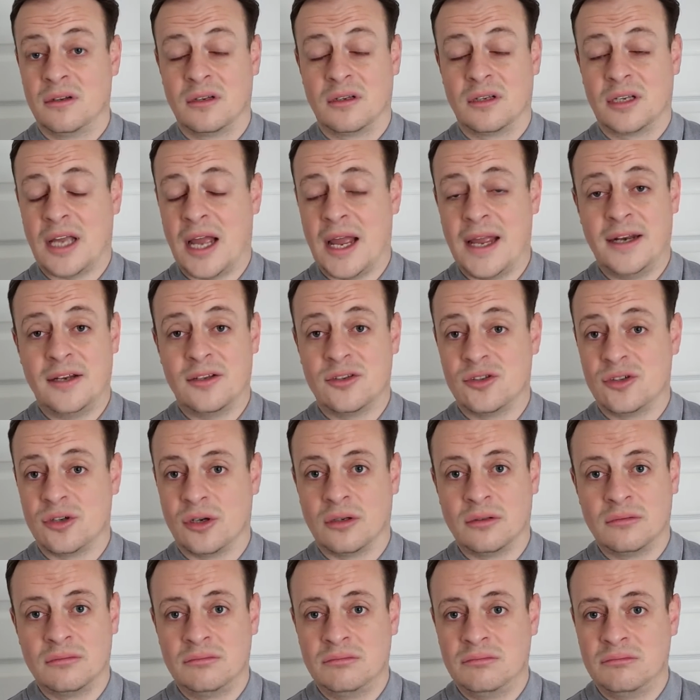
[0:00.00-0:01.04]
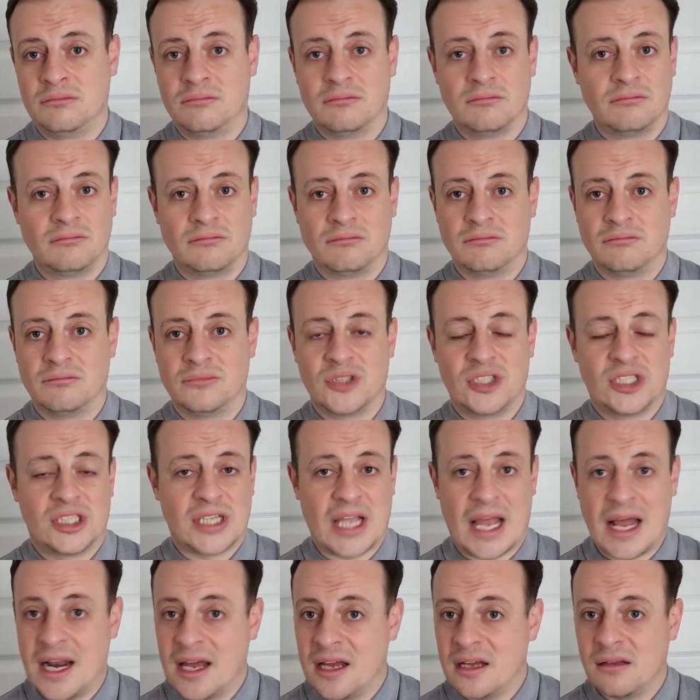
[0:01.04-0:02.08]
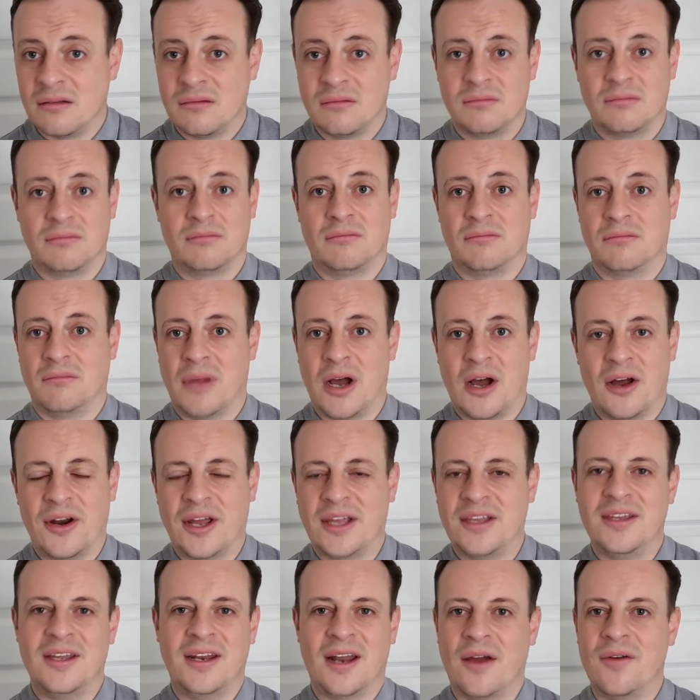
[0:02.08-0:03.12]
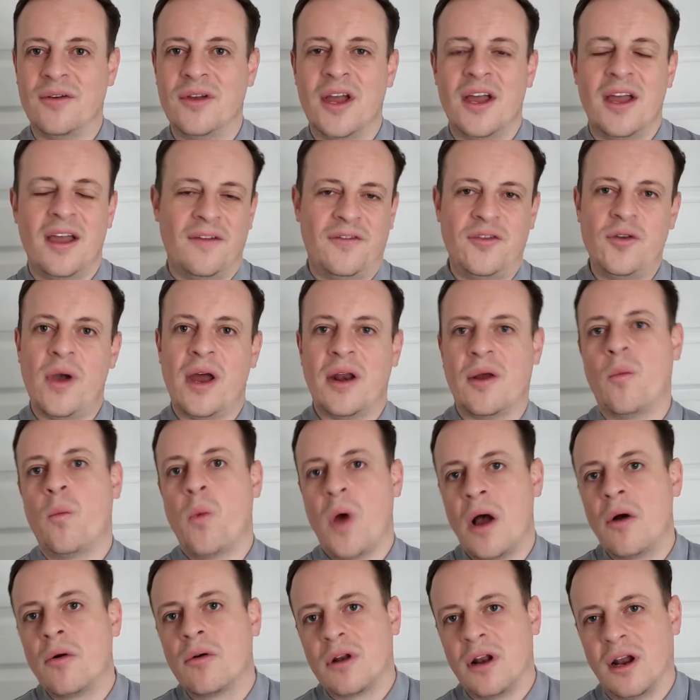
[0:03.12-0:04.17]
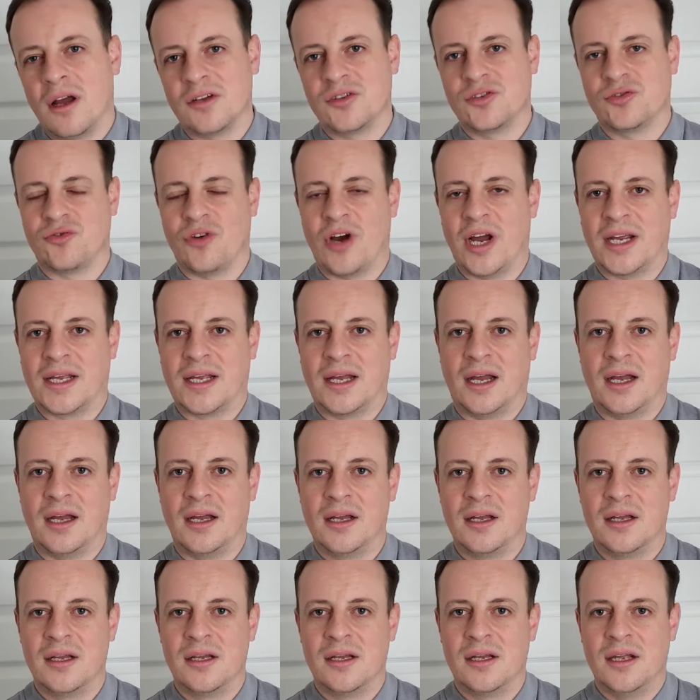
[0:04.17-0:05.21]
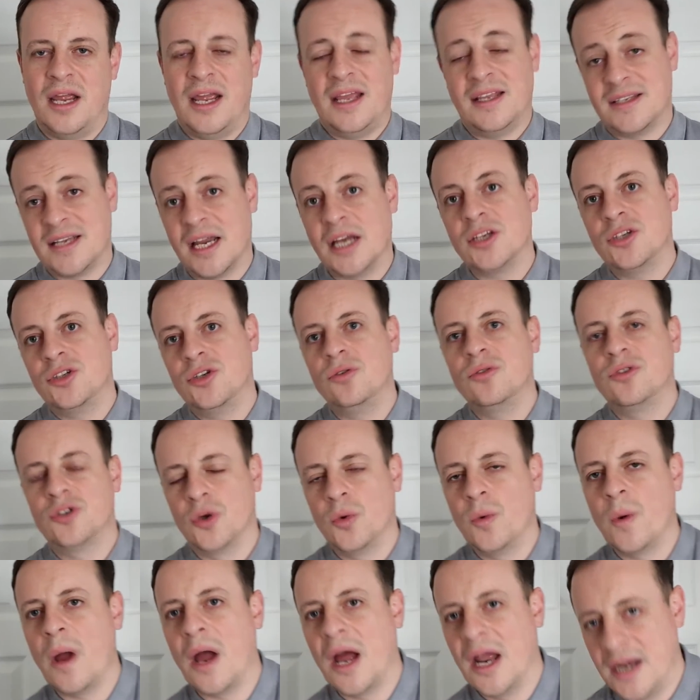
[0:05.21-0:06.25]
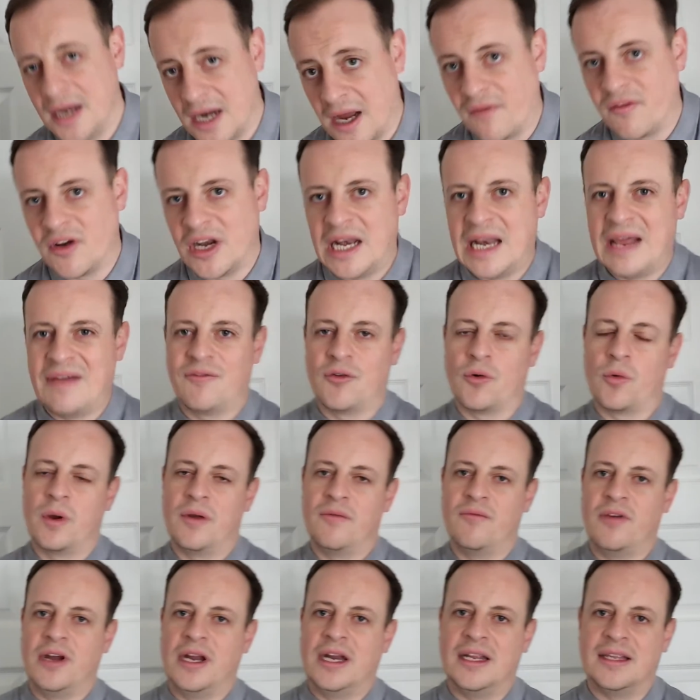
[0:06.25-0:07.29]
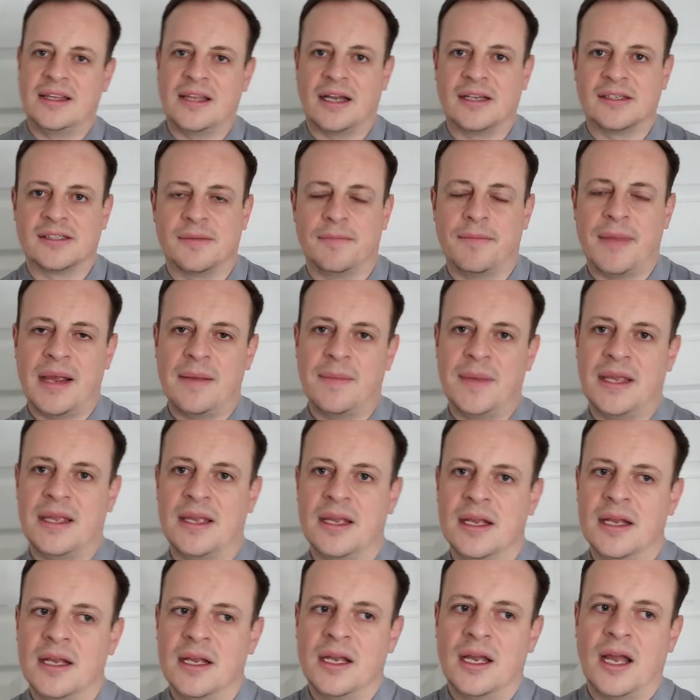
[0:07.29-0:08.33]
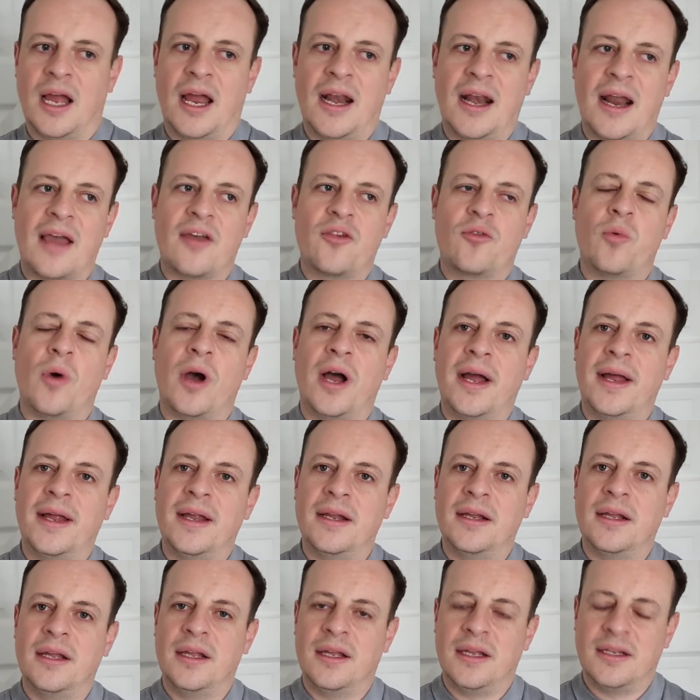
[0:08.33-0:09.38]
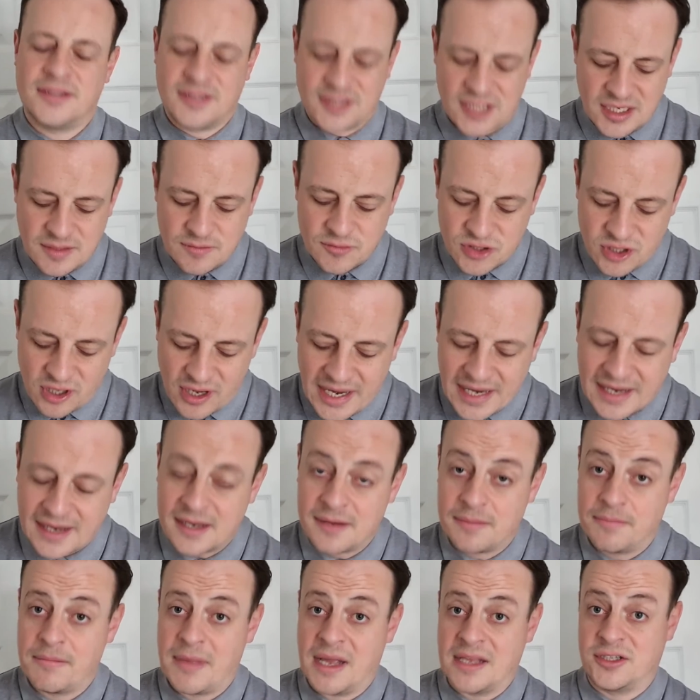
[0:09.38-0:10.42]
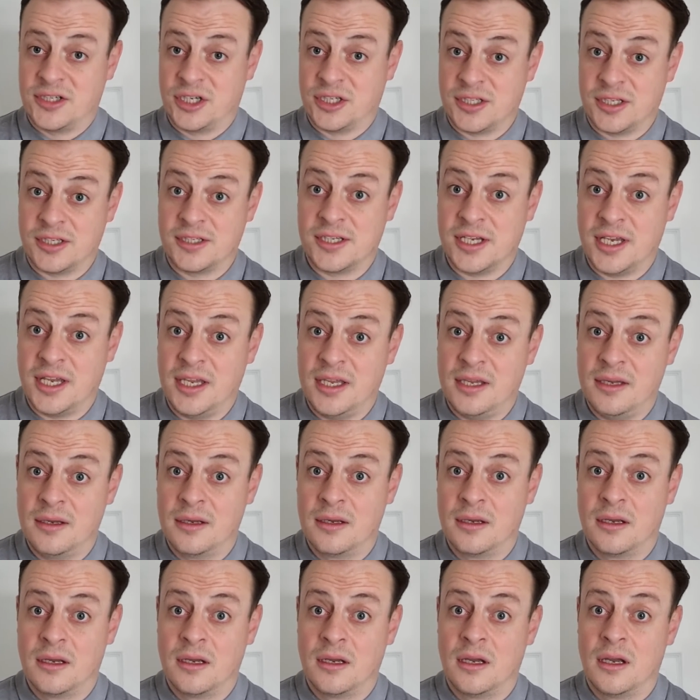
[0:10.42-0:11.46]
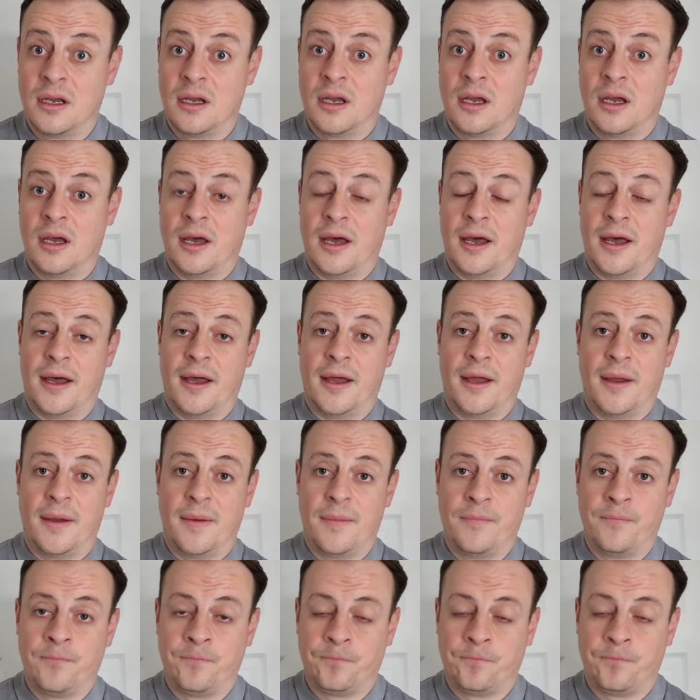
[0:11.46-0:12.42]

Kane and Son, Salah, Mane, you know, if you had a world-class striker, it takes you to another level. It really does. And that is why teams like Manchester City, world-class